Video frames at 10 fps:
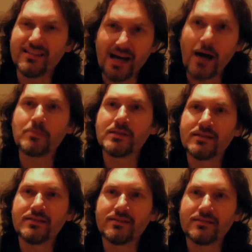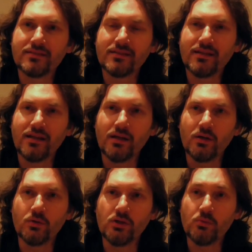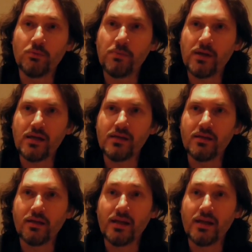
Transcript: adapt. You know, you would be